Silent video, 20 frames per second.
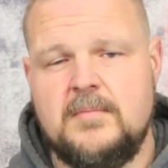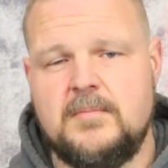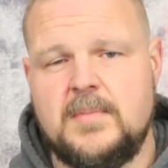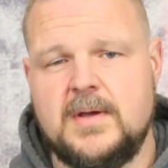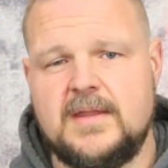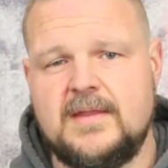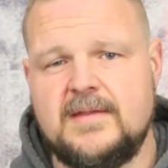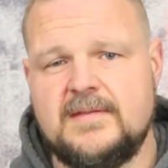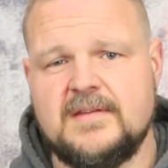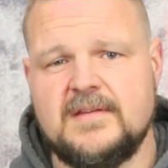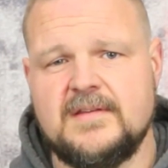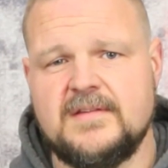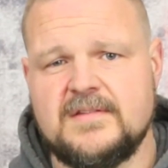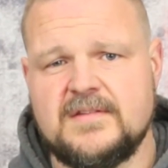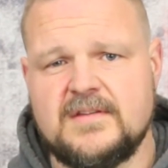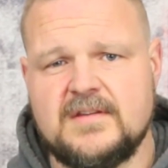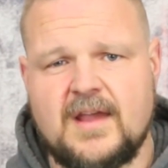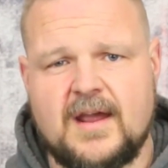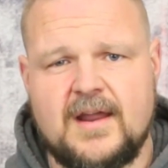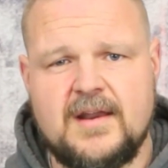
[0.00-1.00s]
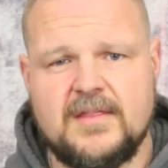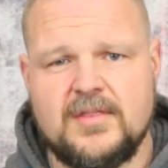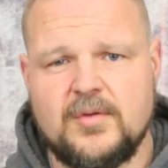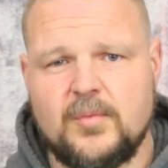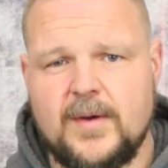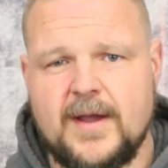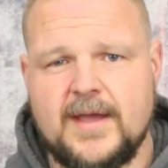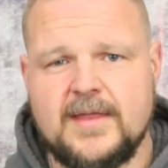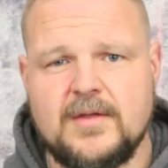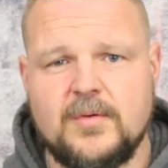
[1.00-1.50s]
but this is kind of the
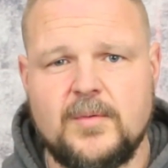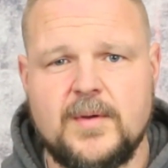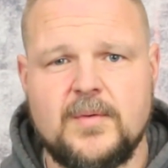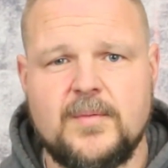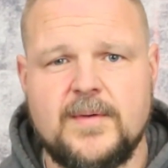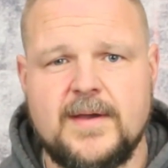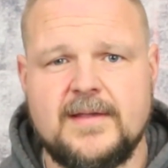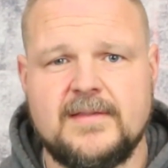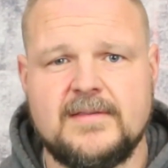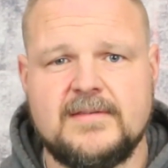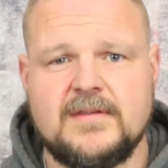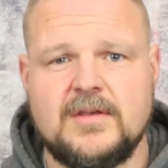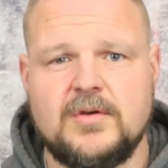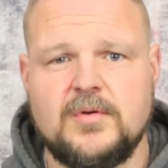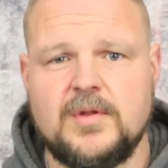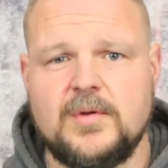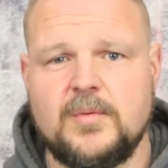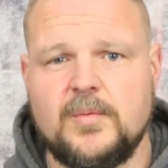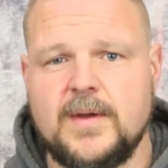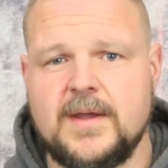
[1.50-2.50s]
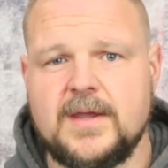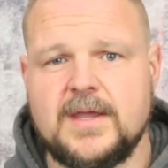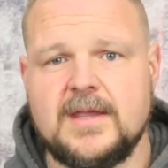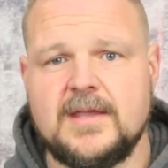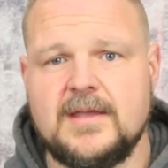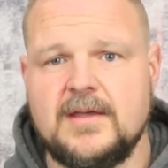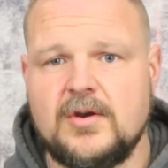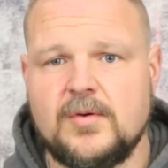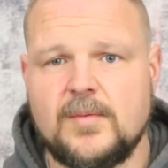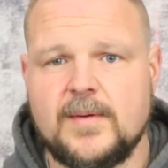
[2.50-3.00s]
way that we went so that we
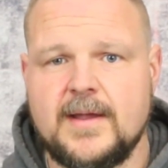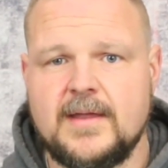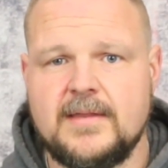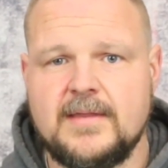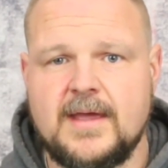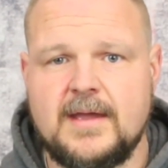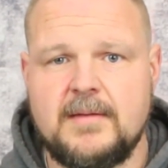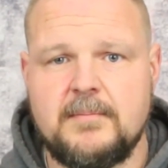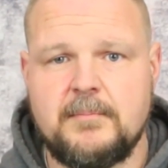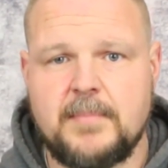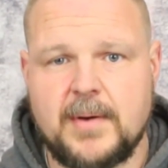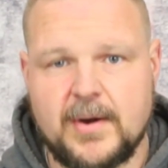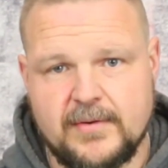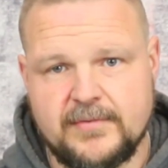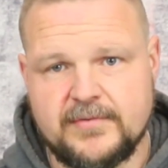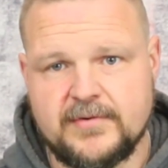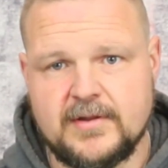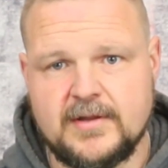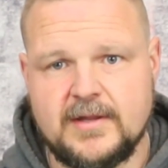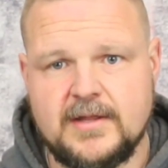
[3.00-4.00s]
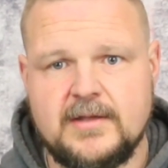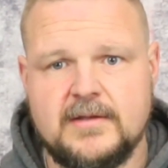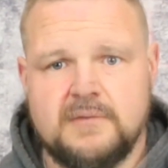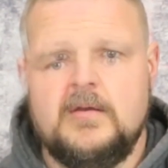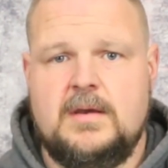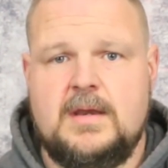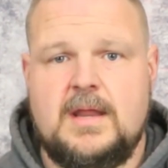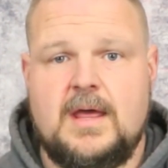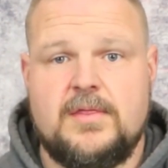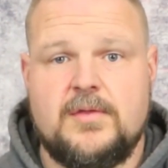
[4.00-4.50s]
can get around that personally.
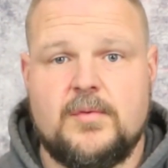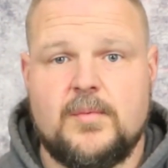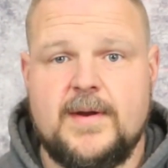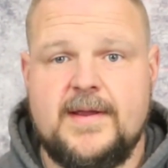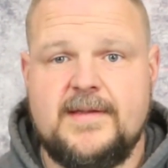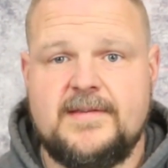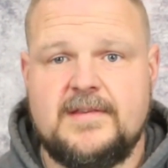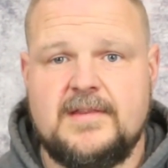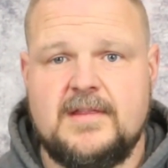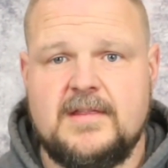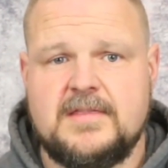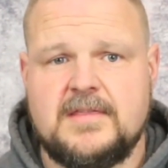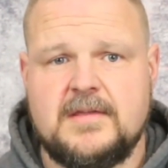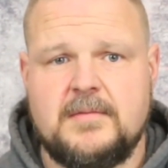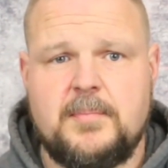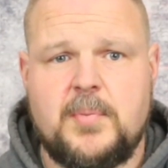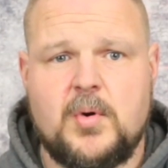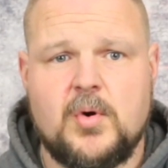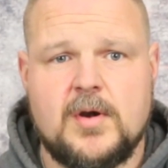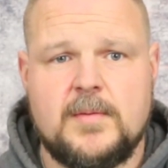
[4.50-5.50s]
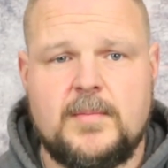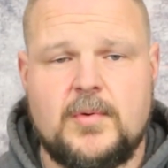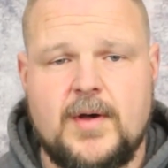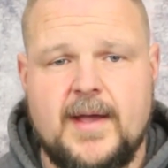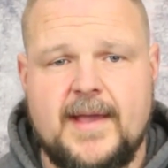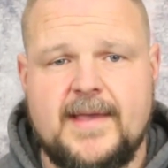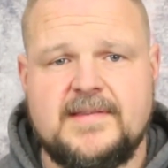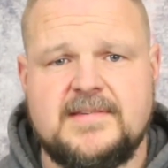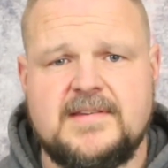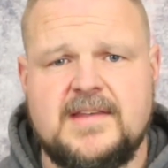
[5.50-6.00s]
Now the reason that the
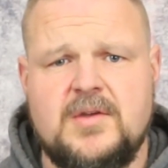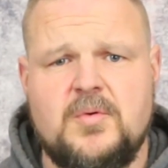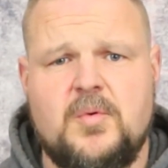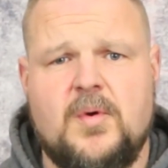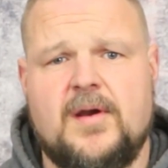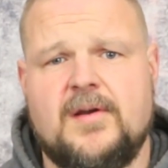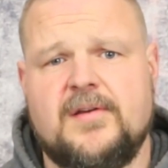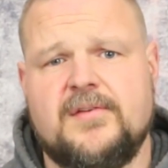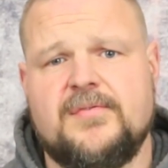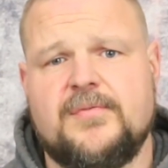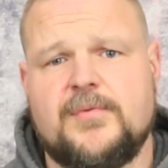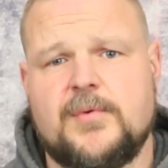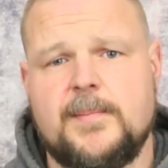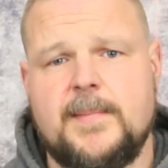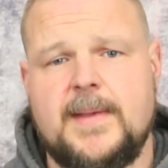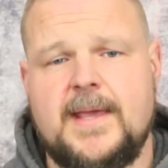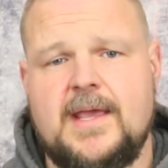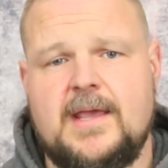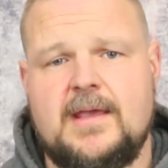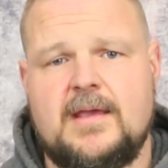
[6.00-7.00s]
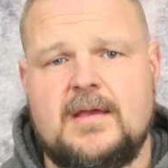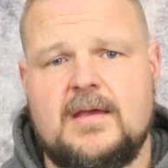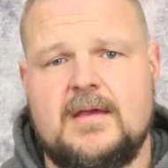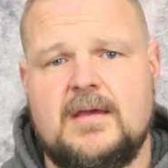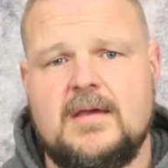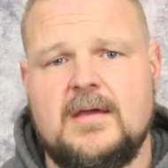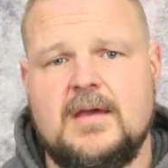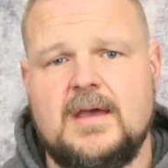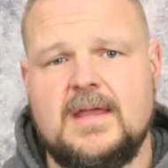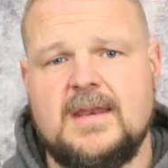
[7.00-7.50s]
portable AC works for me,
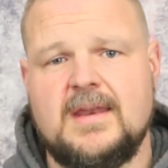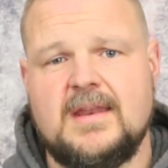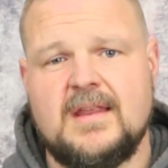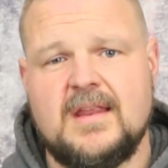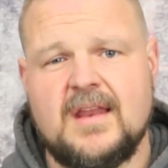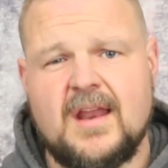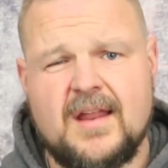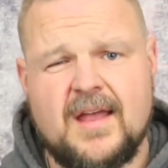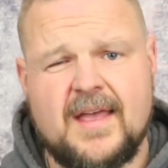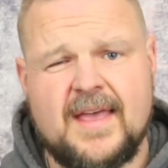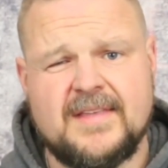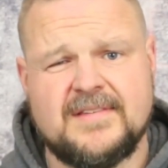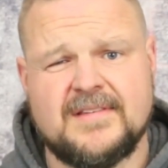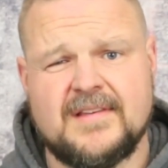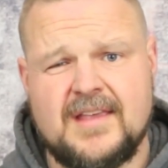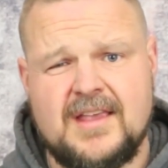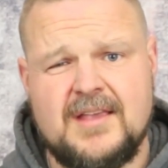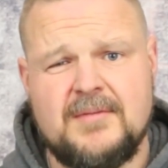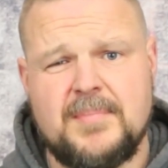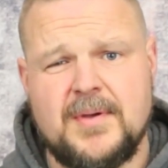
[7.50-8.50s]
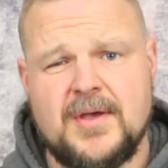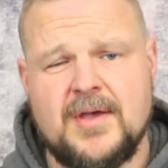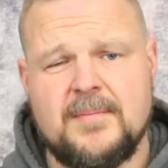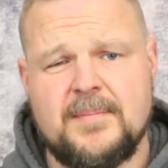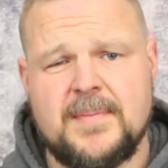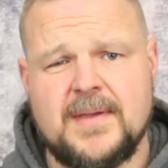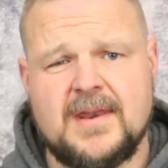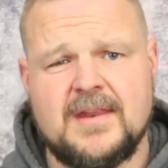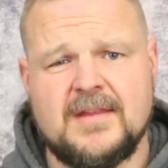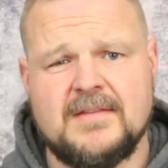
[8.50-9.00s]
and it uh, has a heat
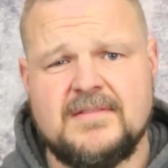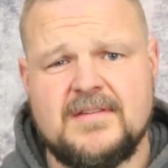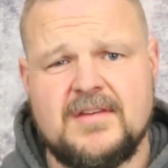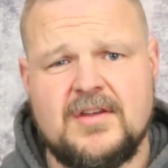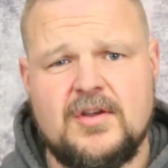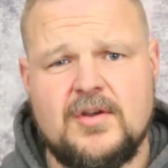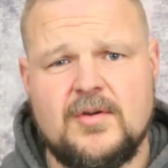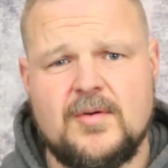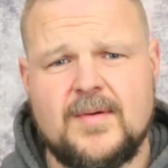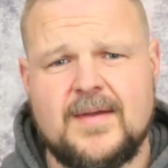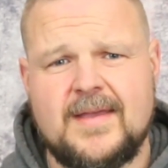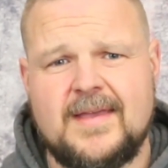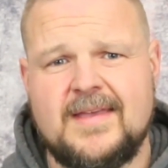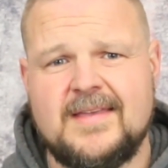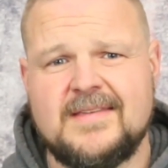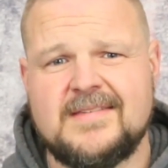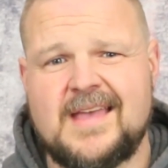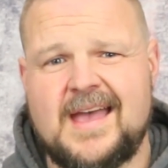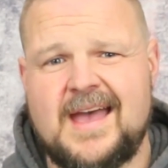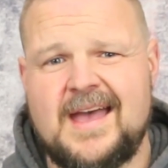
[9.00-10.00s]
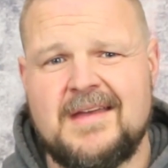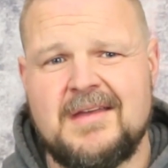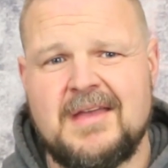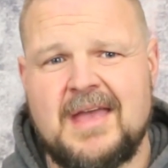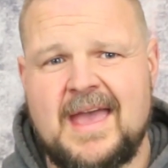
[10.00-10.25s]
pump in it too, is I,